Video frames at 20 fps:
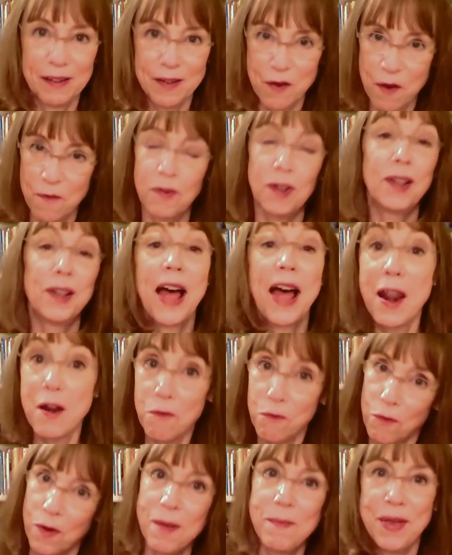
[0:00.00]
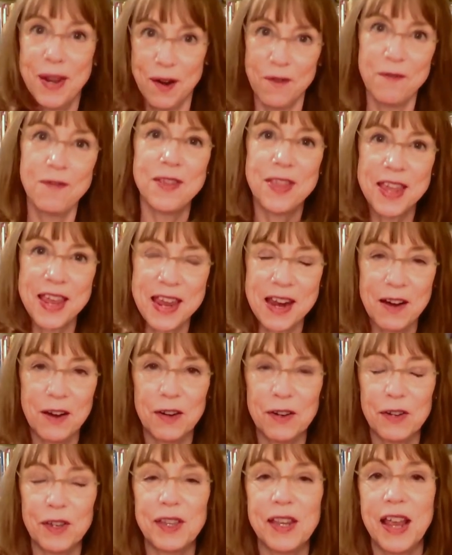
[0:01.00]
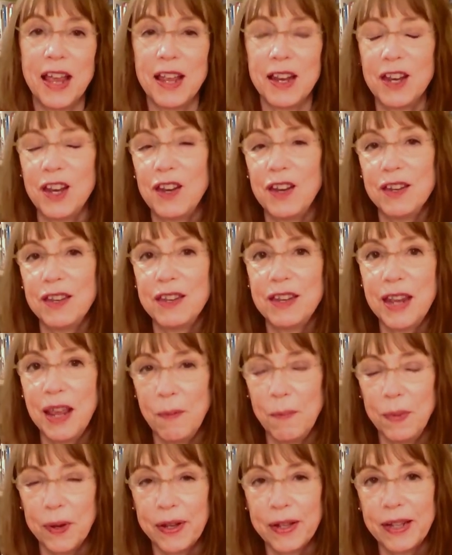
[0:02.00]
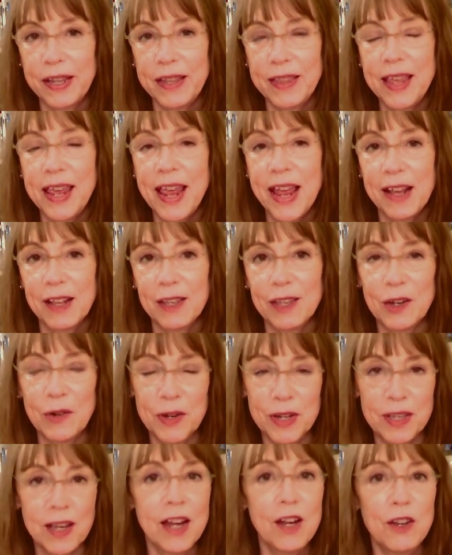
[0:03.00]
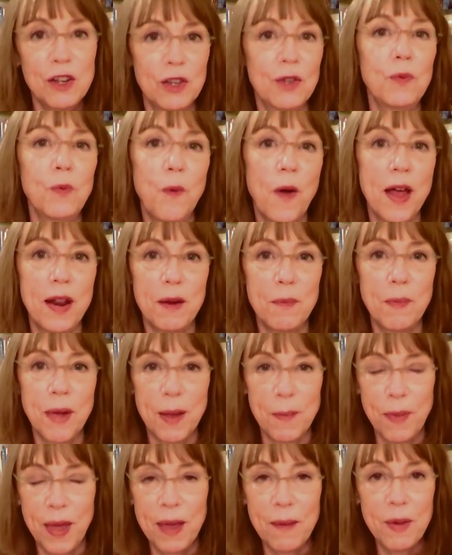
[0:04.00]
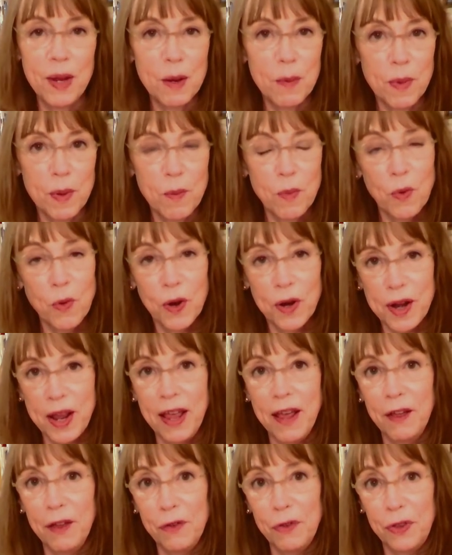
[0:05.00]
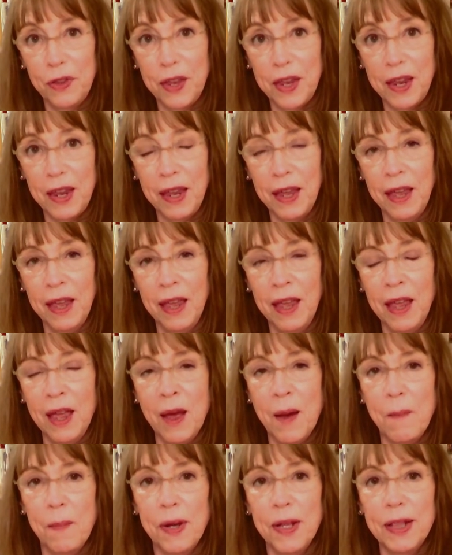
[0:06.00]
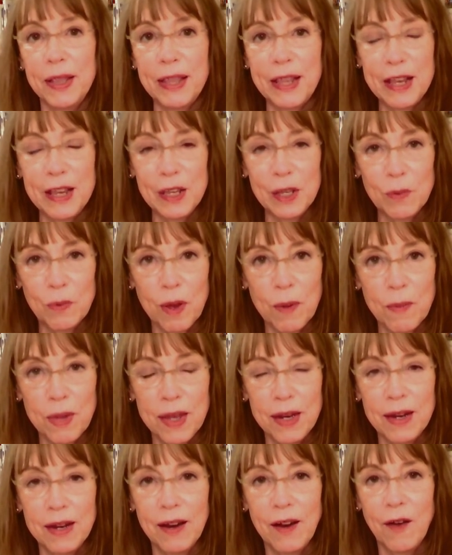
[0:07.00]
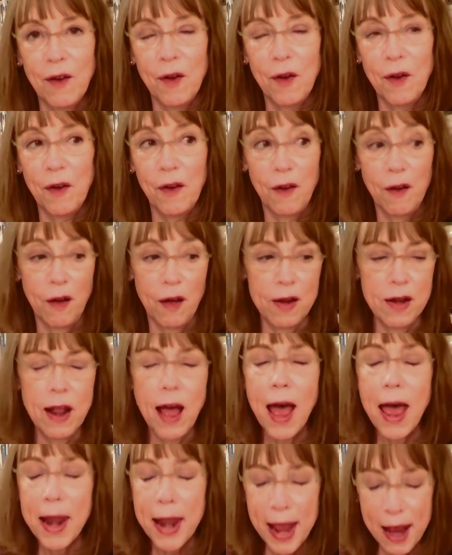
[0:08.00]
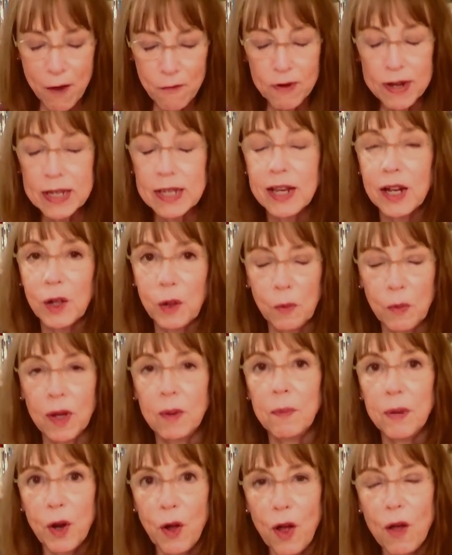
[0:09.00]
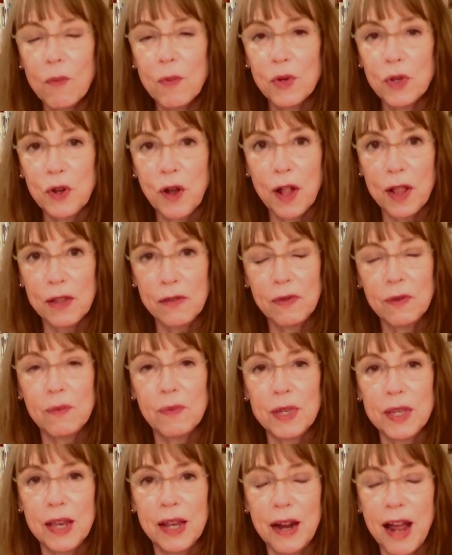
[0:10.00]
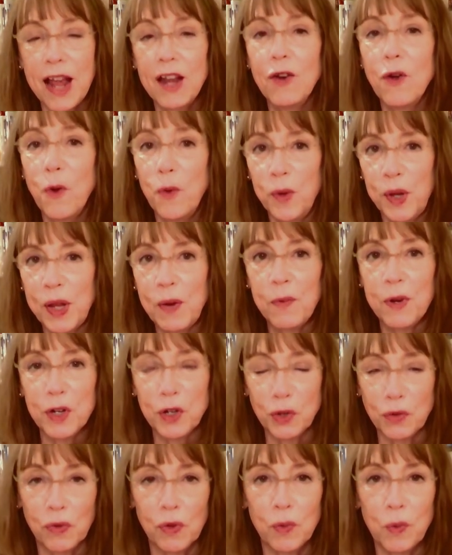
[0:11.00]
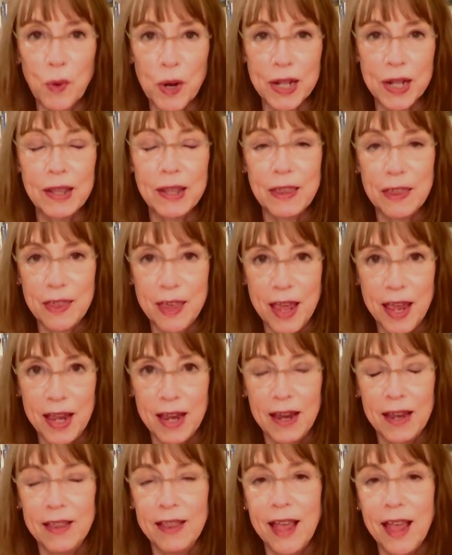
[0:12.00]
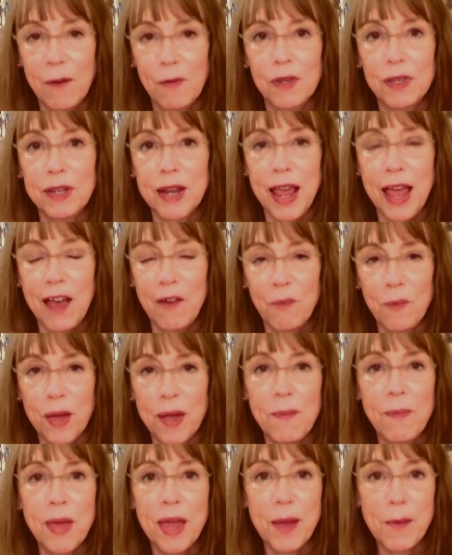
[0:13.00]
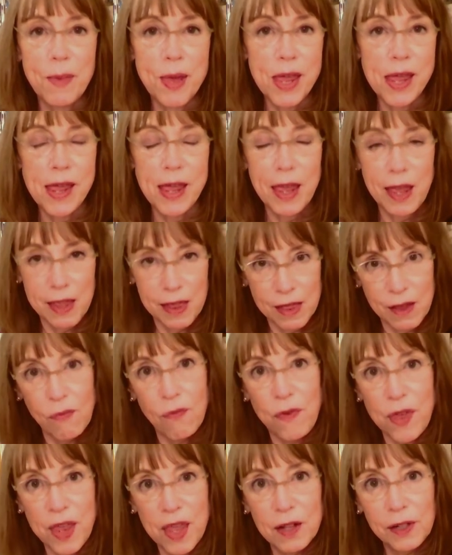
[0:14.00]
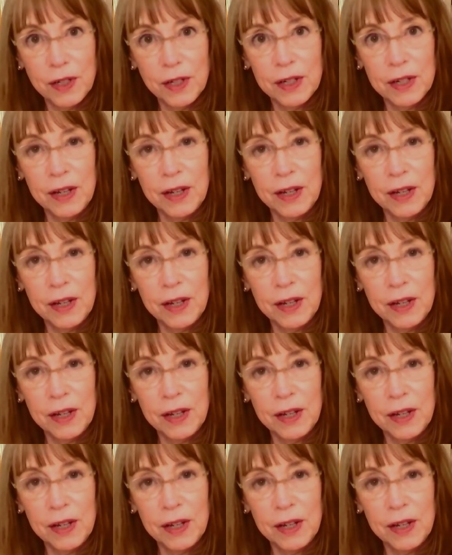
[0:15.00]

of a lot of women over the years. And typically the answer is, I just wanted my baby to be born healthy. But these women, not every single one, but almost all of them said, I only wished for one thing, and that was to have my baby in the field.